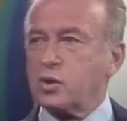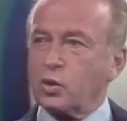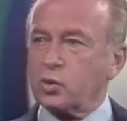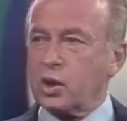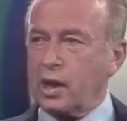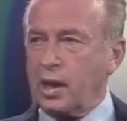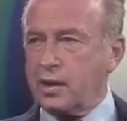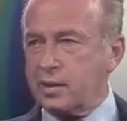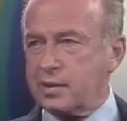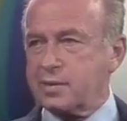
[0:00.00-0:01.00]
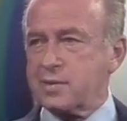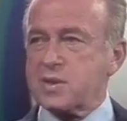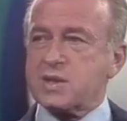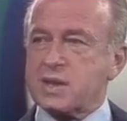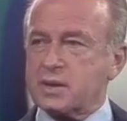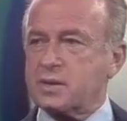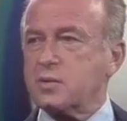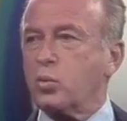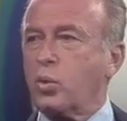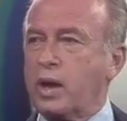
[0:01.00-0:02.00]
we don't like
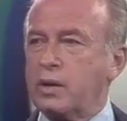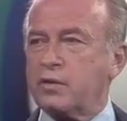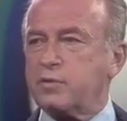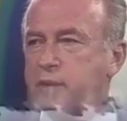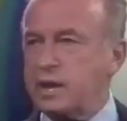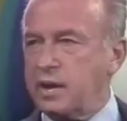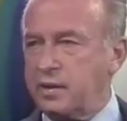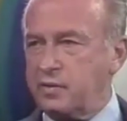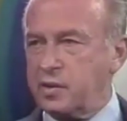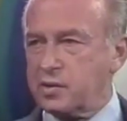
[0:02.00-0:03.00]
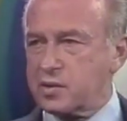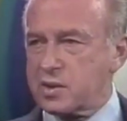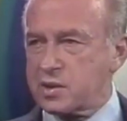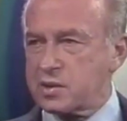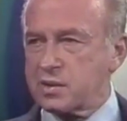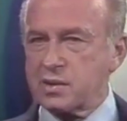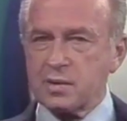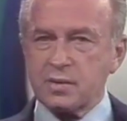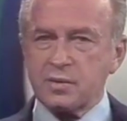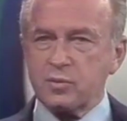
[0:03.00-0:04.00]
certain way of
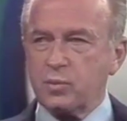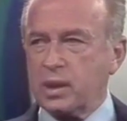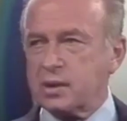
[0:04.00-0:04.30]
behaviors,